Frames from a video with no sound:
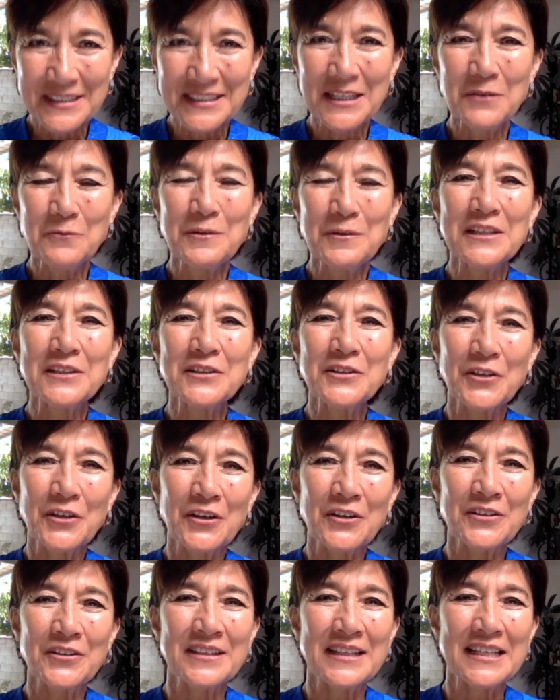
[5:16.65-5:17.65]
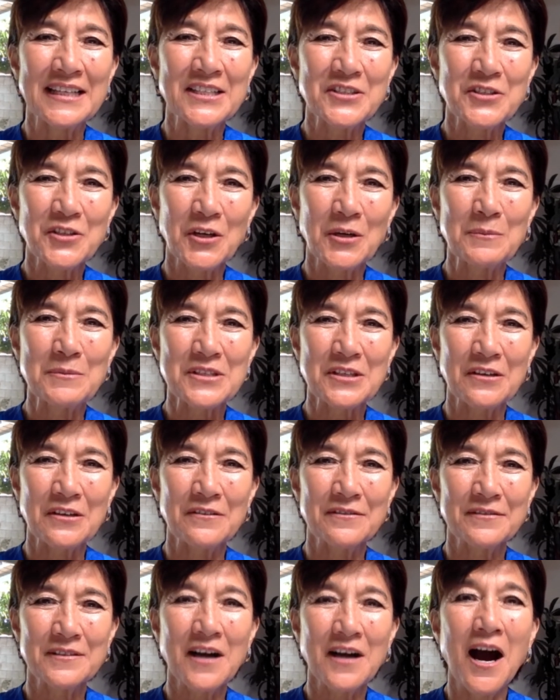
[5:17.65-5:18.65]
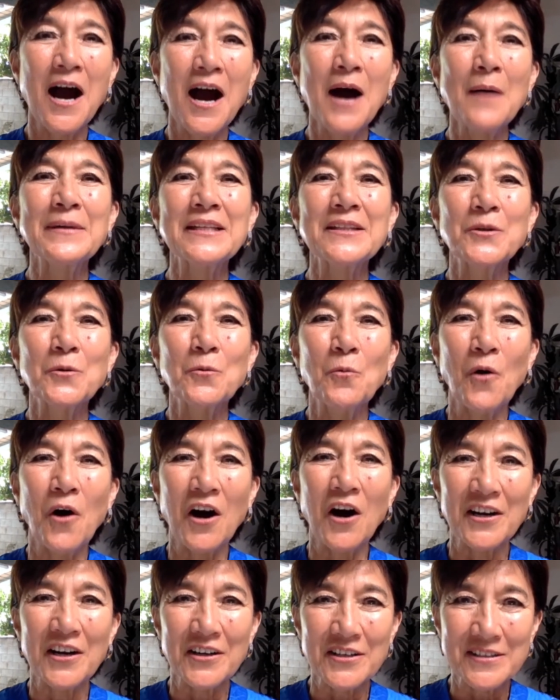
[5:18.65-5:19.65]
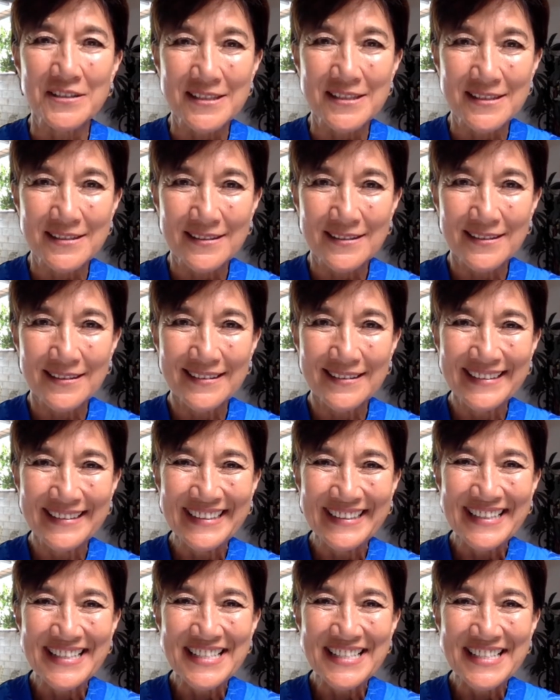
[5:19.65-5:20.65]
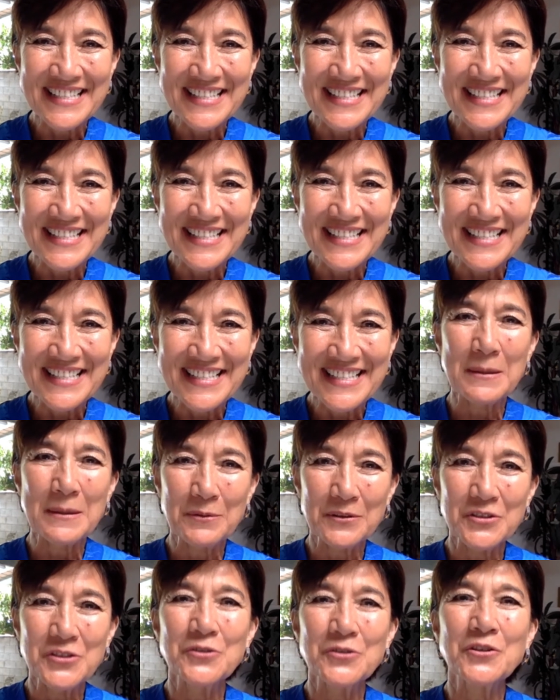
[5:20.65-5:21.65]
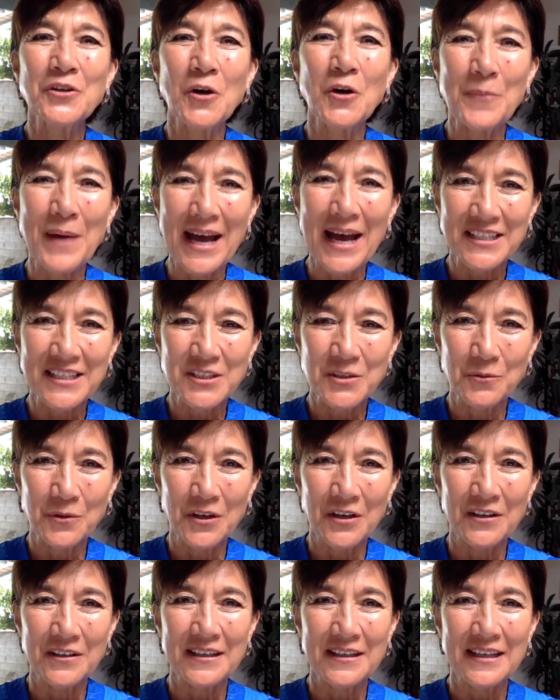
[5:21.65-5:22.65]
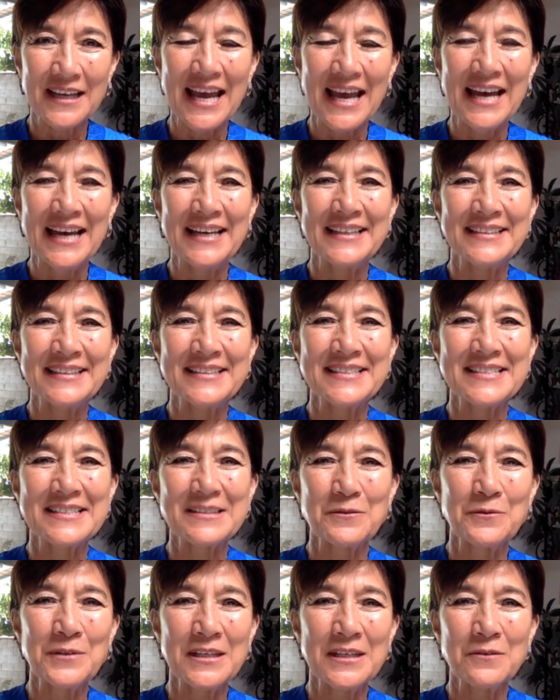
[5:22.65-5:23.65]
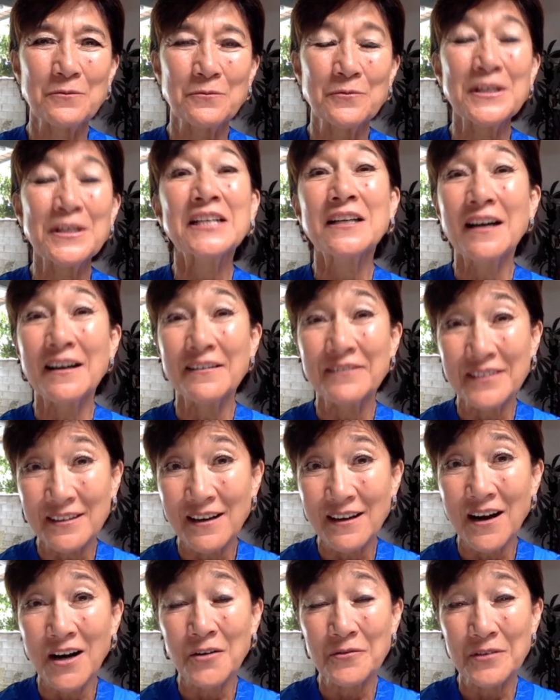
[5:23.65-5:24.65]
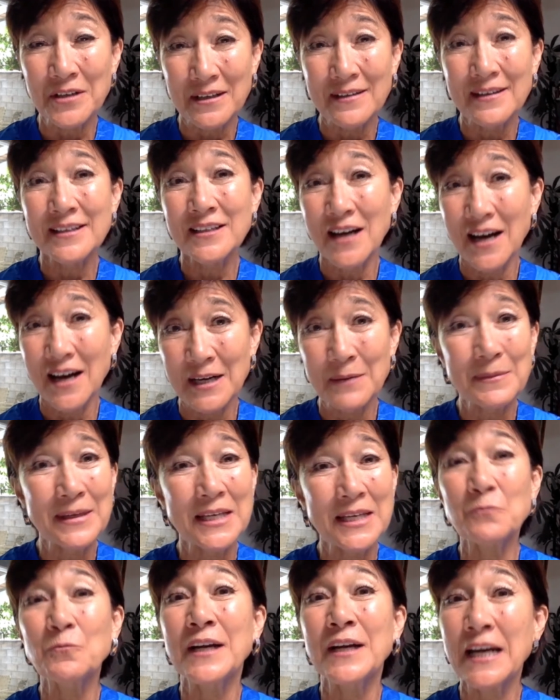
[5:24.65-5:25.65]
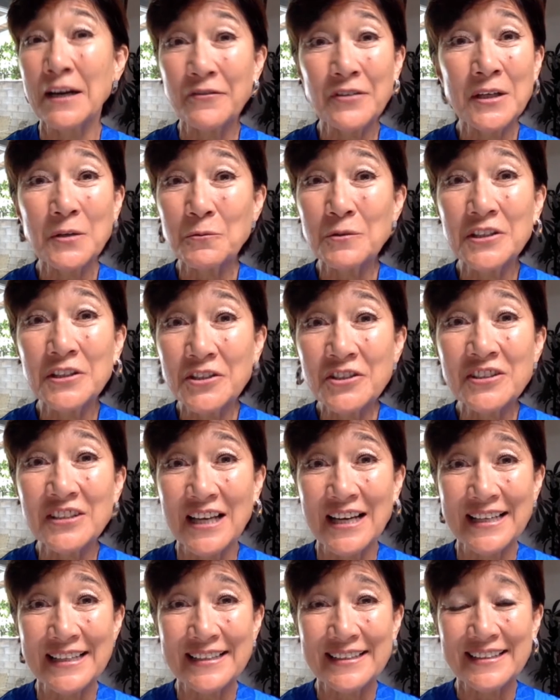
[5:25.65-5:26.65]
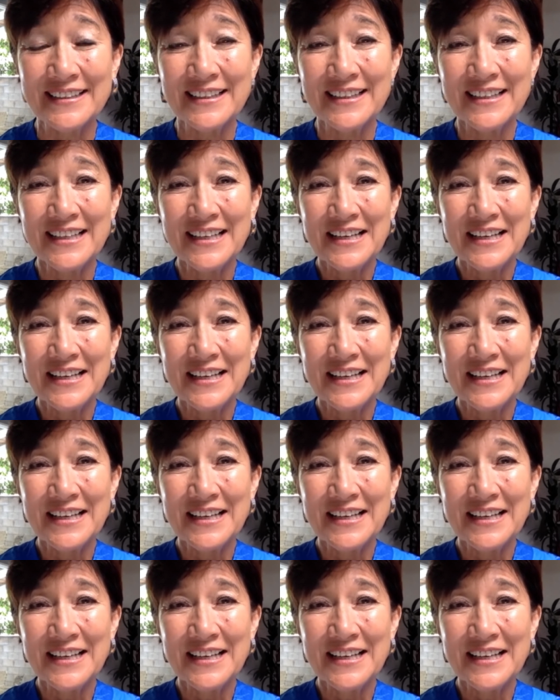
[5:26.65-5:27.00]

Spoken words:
What can we learn in terms of calming the waters so that when people do go back to work and we recover our economy in whatever it will look like.